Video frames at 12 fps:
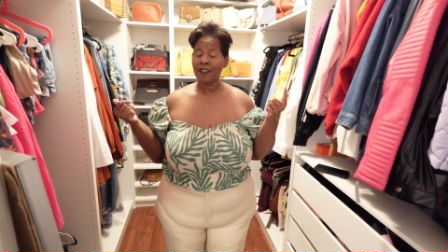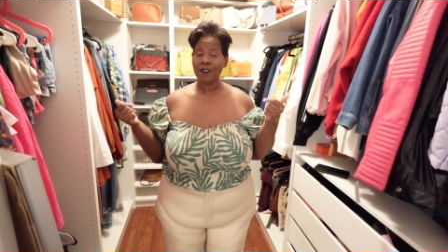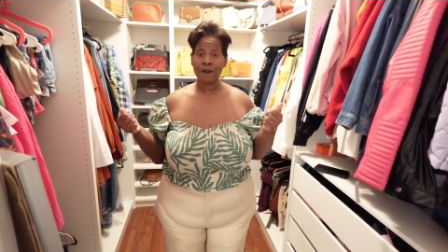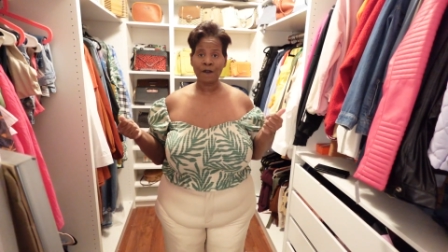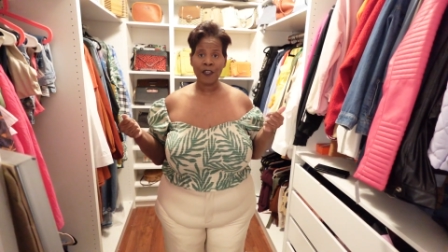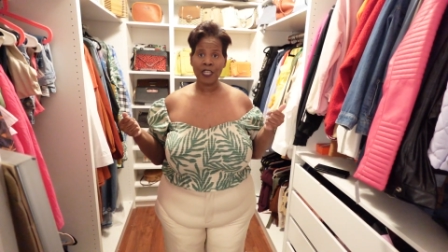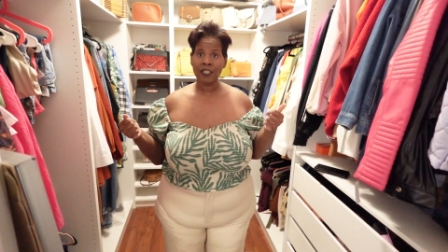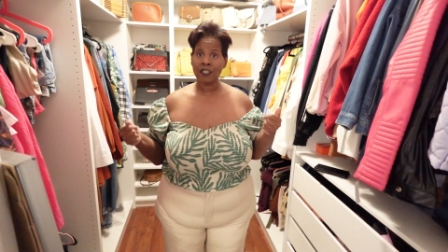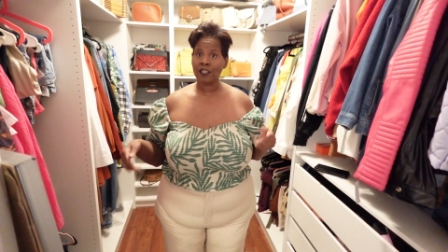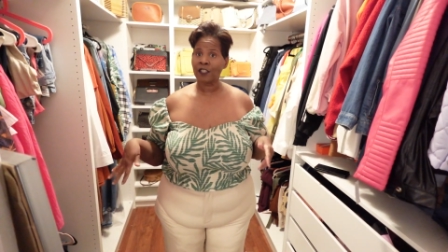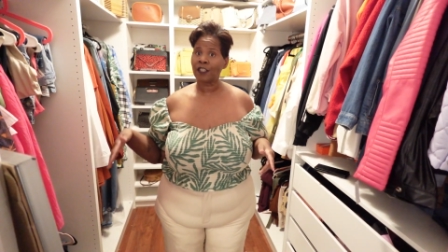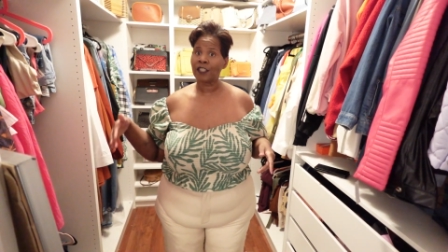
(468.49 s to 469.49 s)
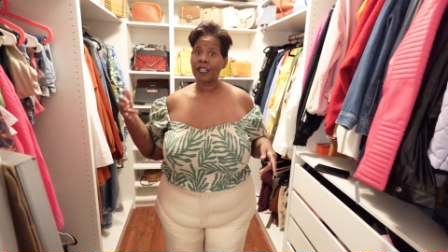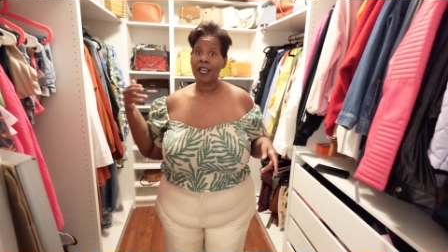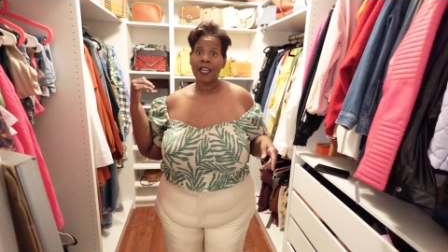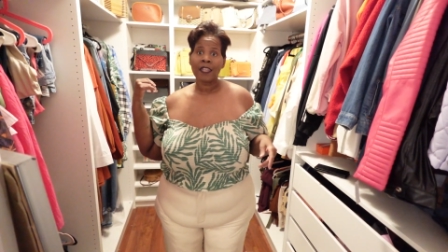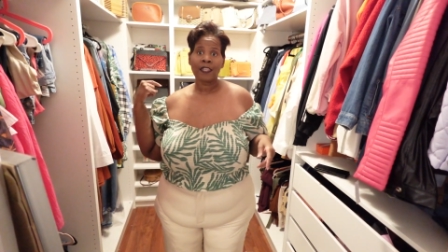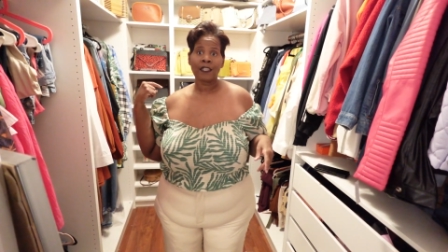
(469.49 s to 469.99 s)
the fit is good
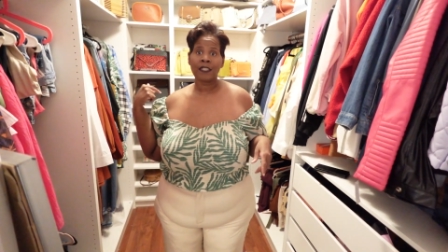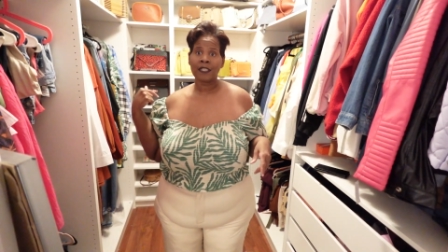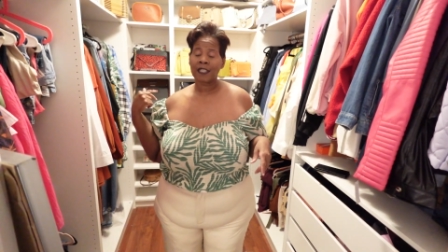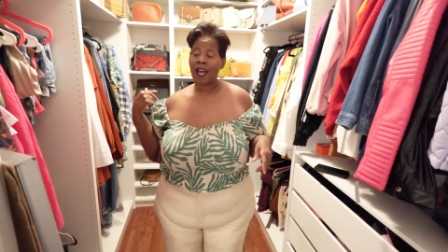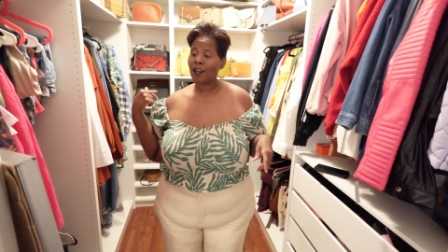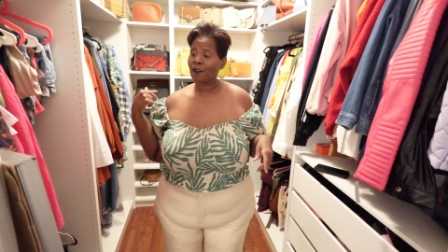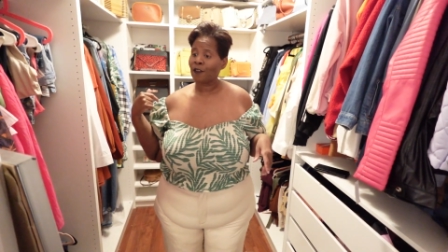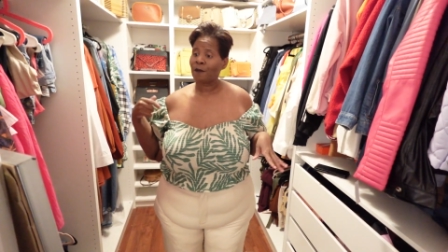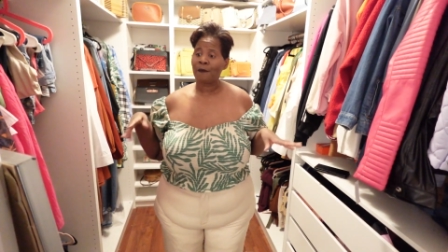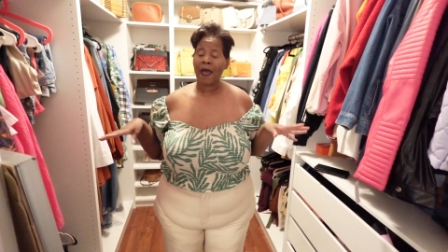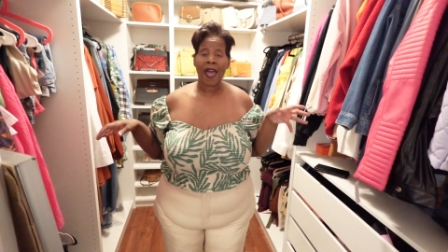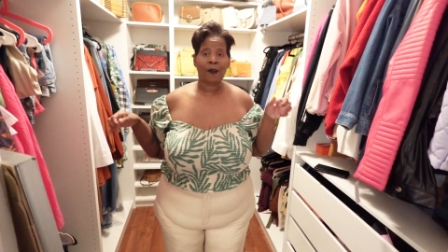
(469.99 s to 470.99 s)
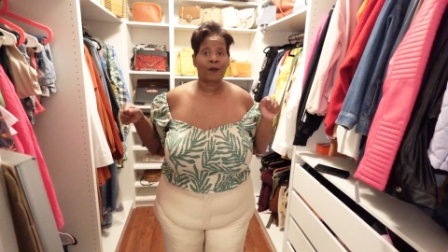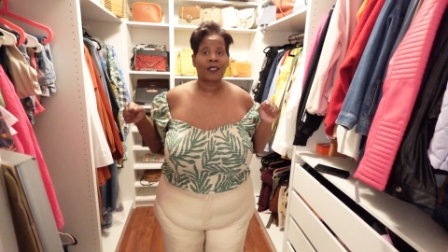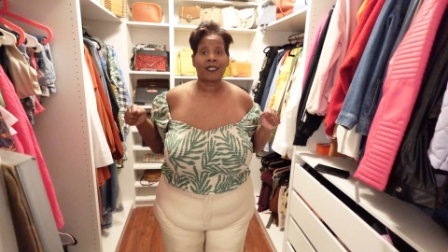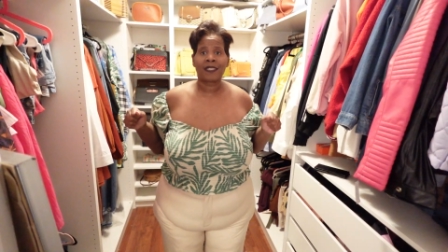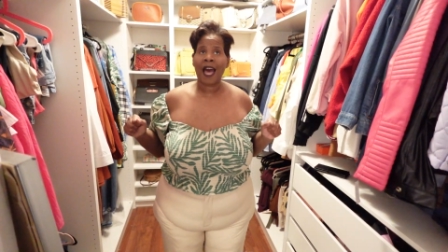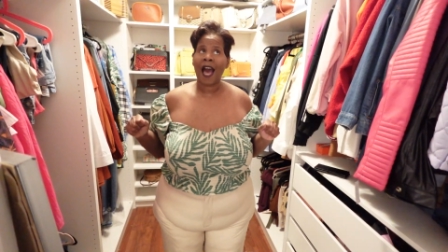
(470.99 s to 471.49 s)
the design on the back with
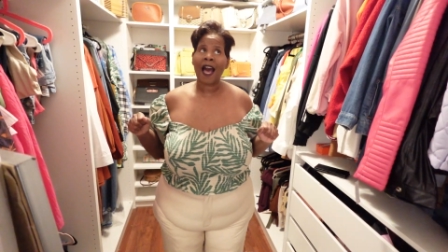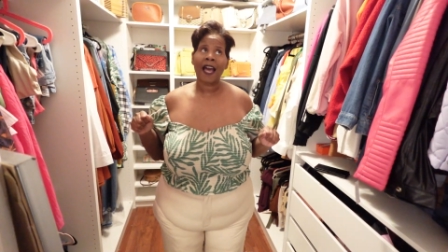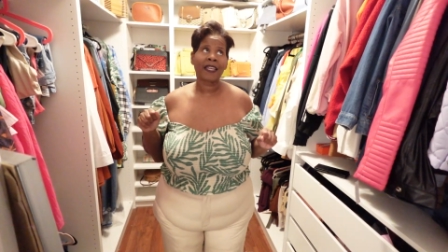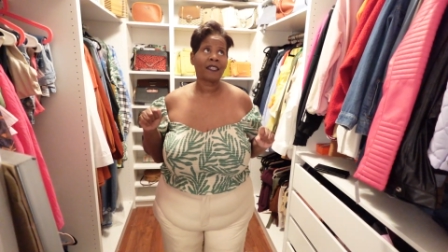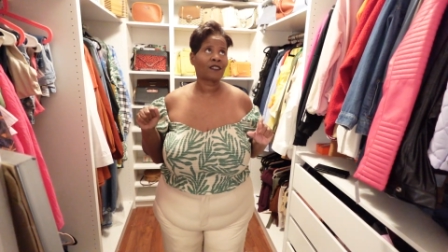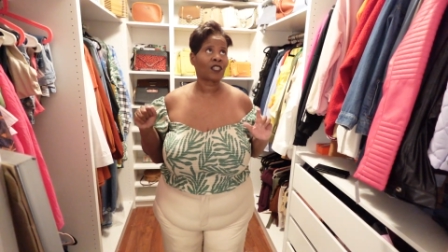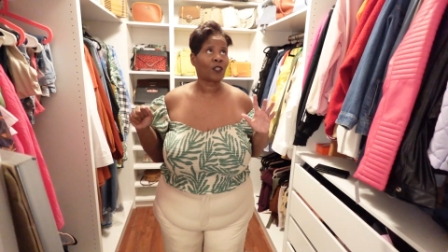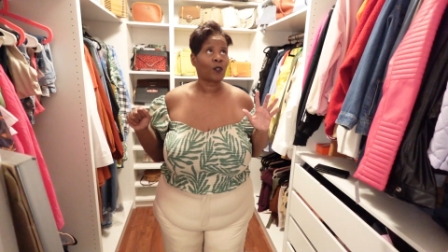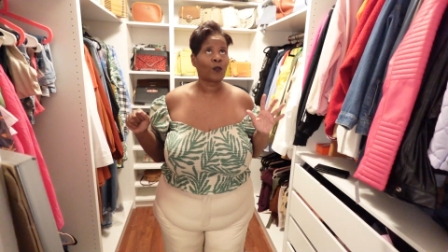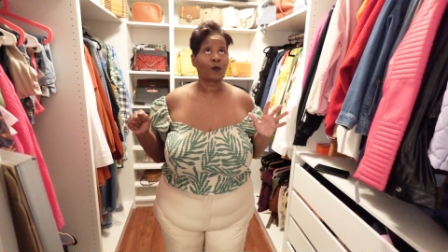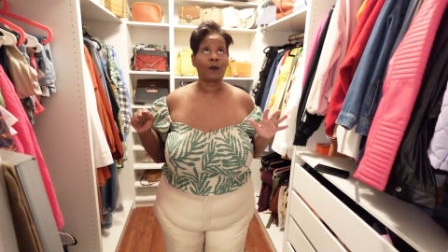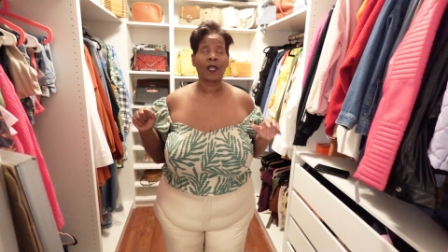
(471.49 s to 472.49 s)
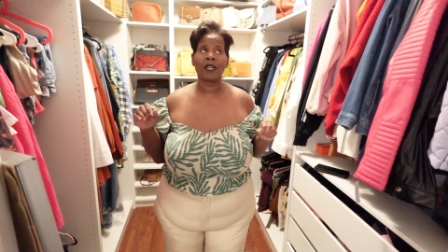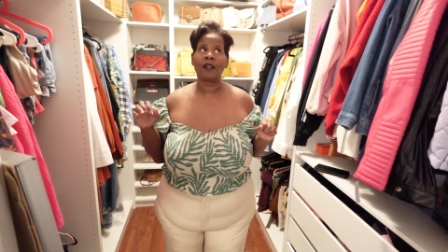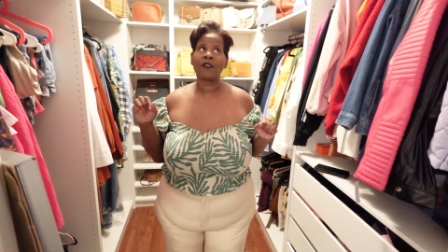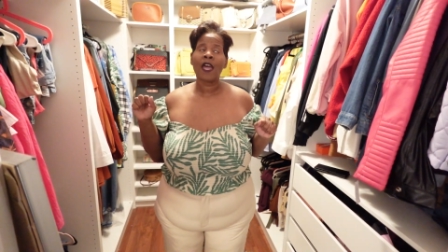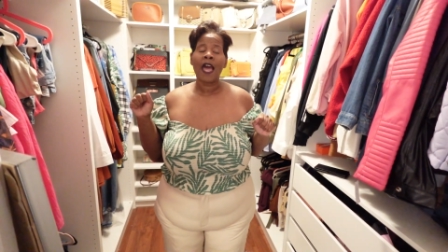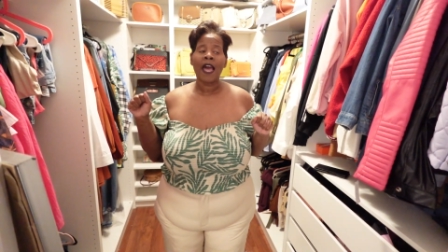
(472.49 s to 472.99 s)
the tie gives it a little bit of